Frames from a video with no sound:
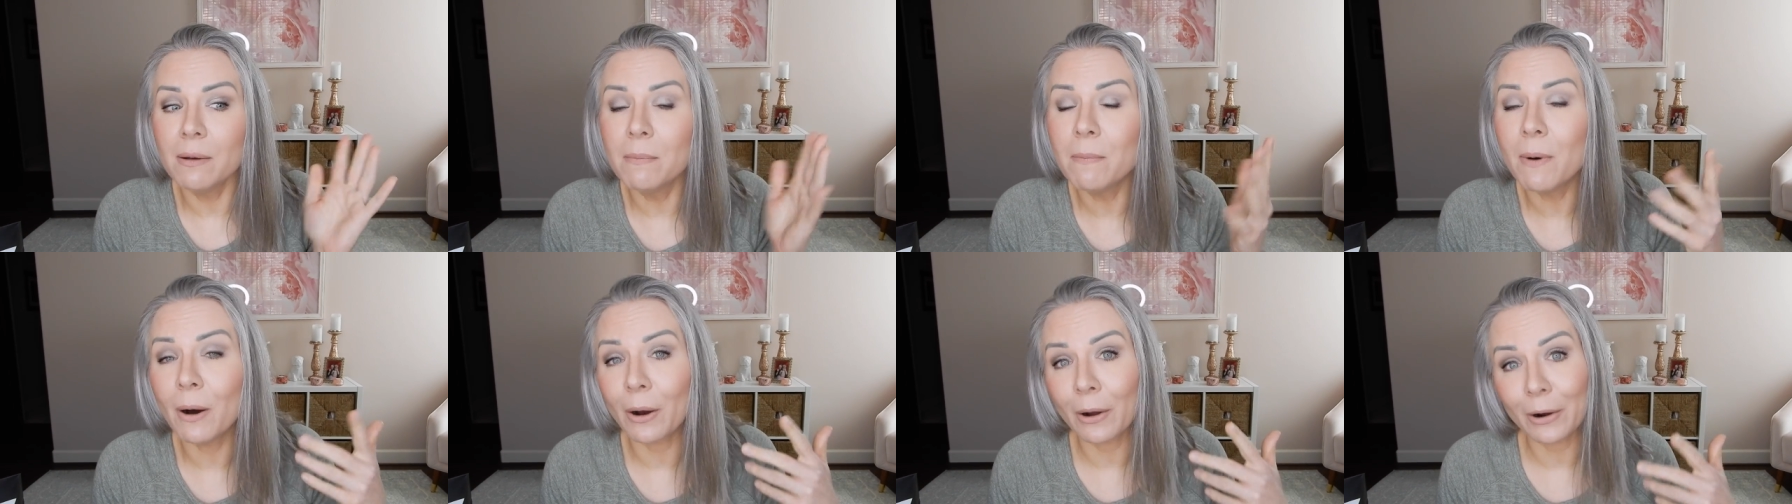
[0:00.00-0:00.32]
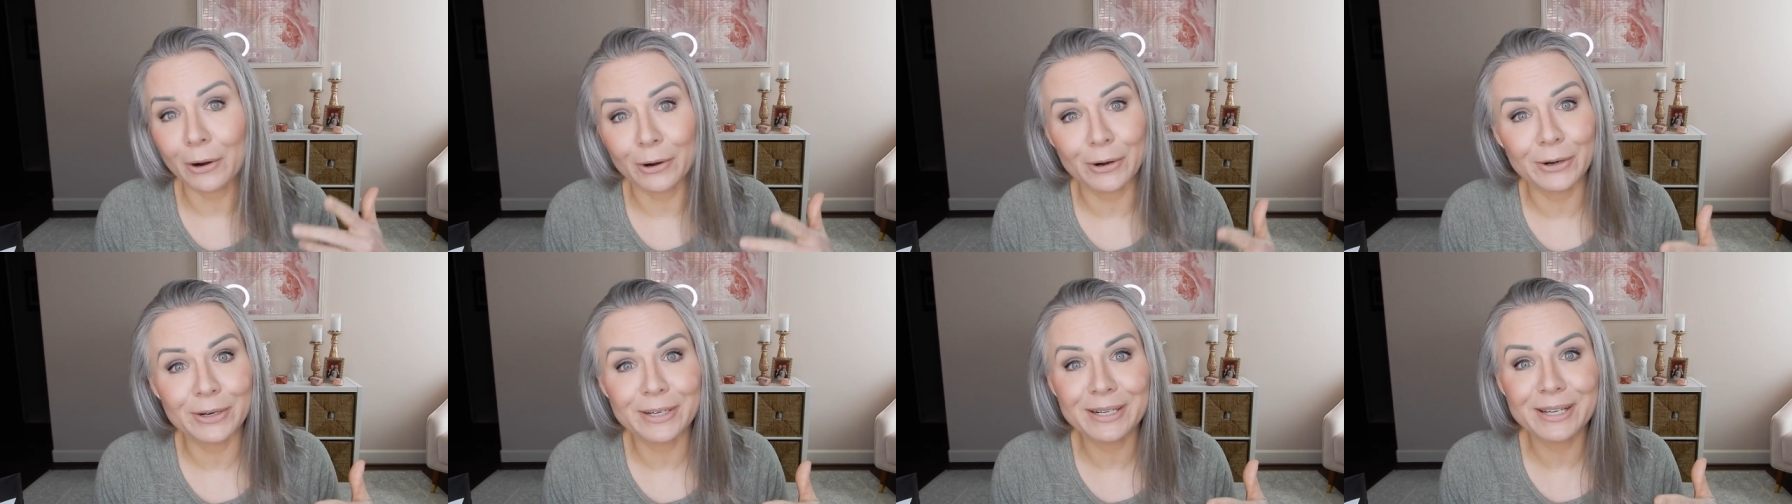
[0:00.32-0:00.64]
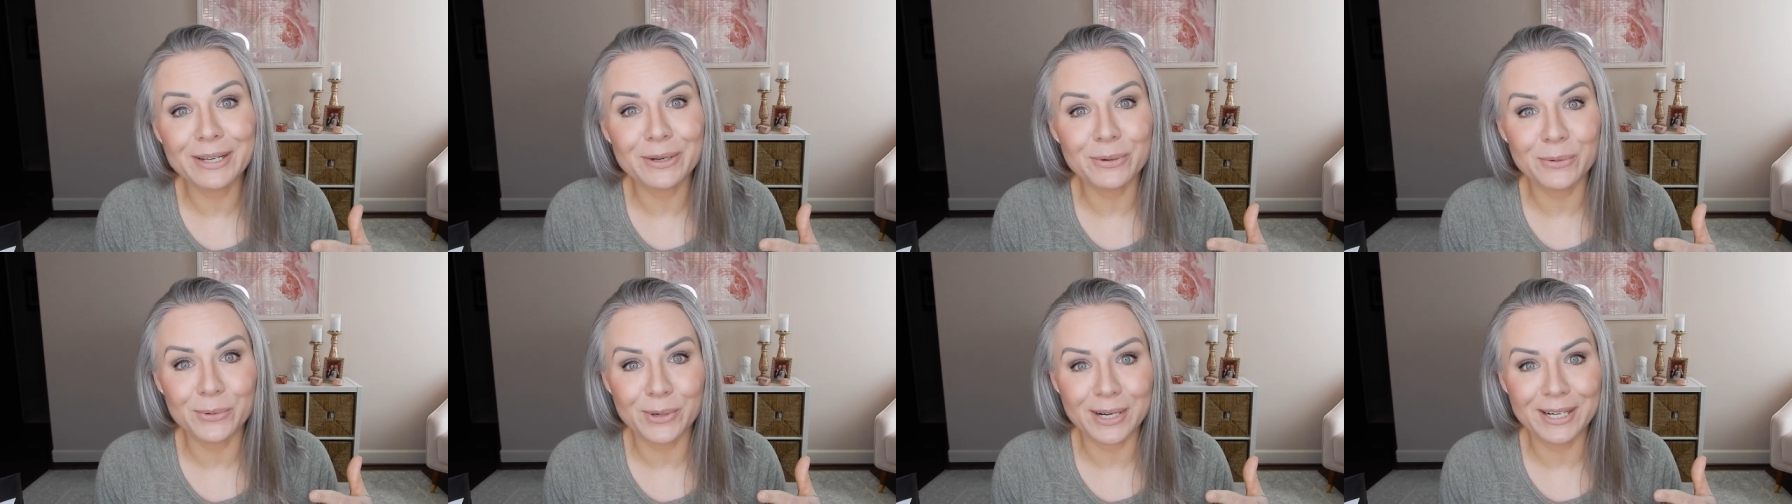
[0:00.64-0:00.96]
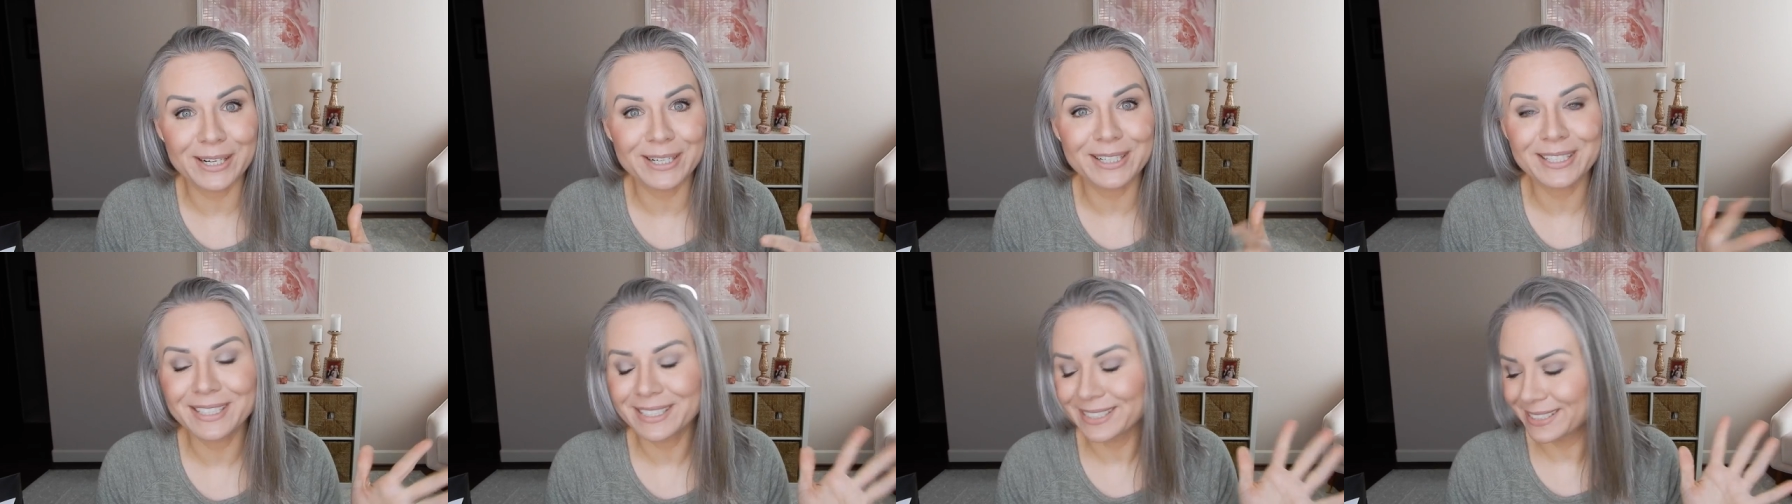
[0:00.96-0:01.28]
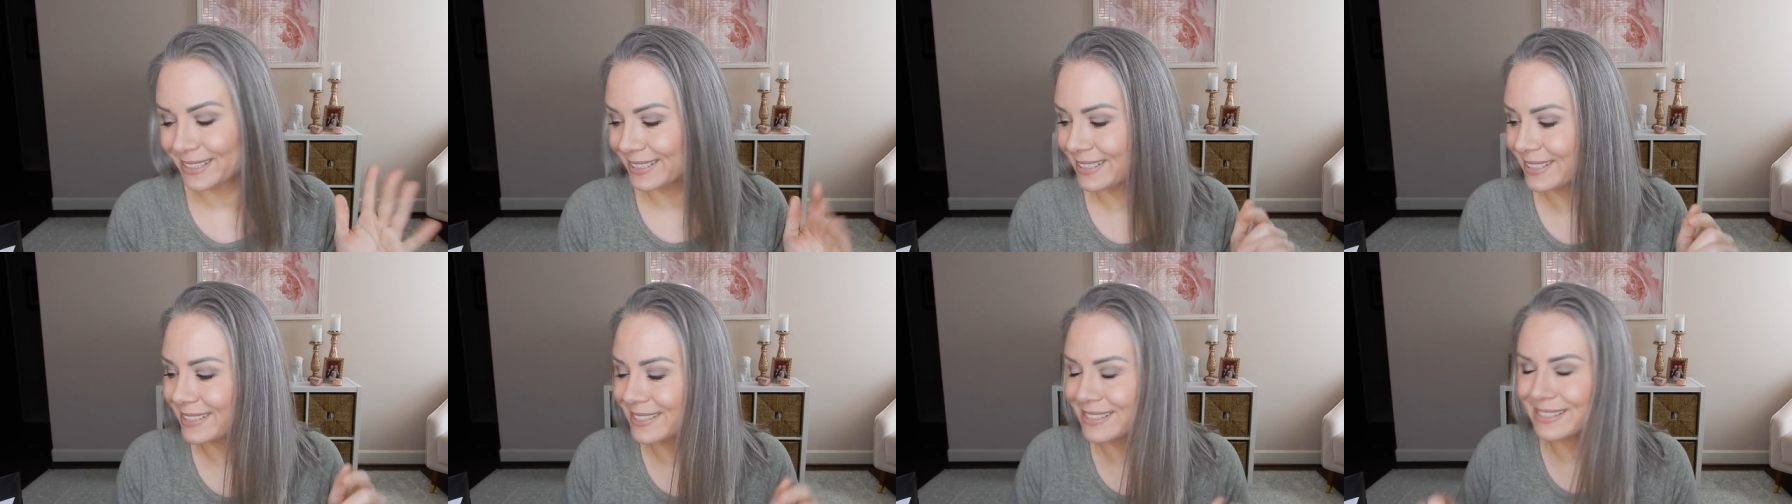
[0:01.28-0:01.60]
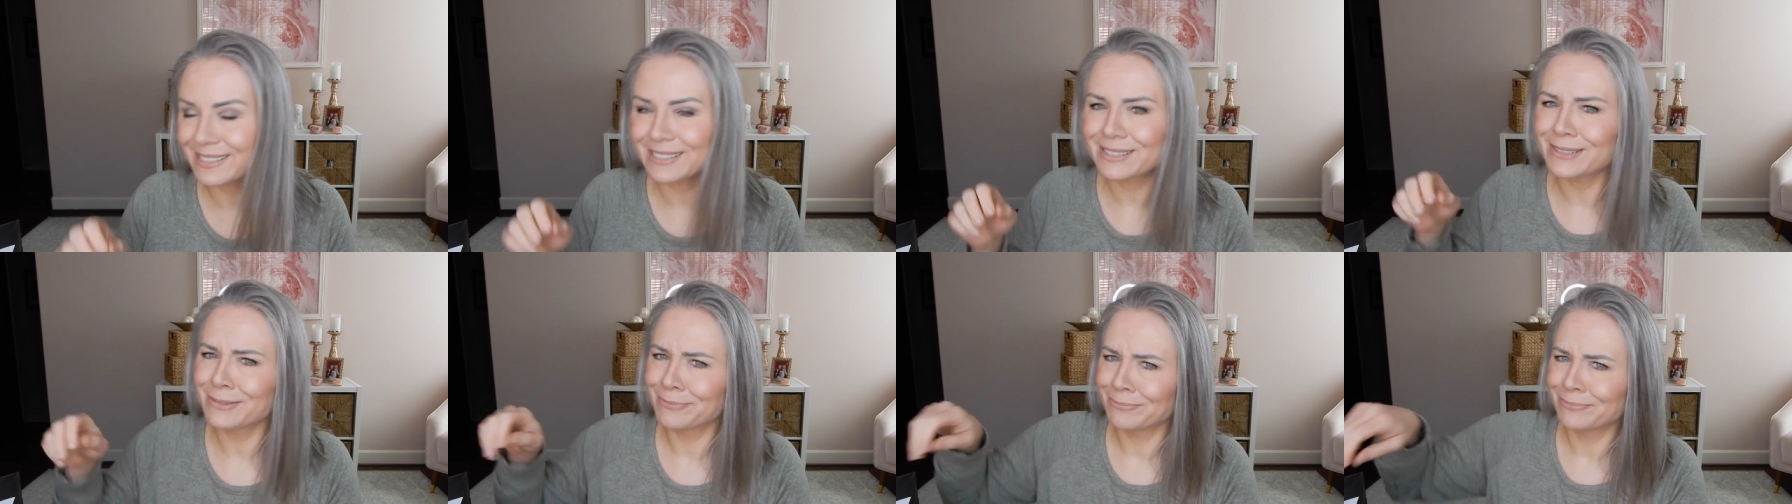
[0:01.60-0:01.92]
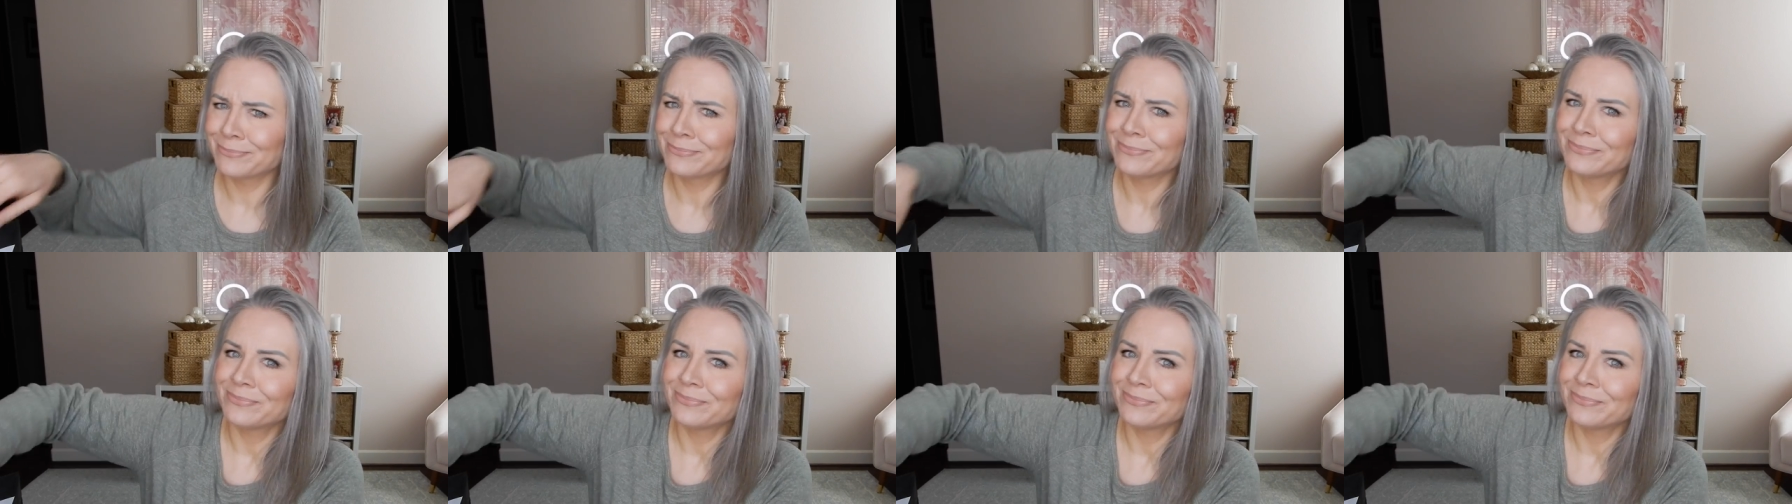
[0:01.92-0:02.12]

I'm already aware it's,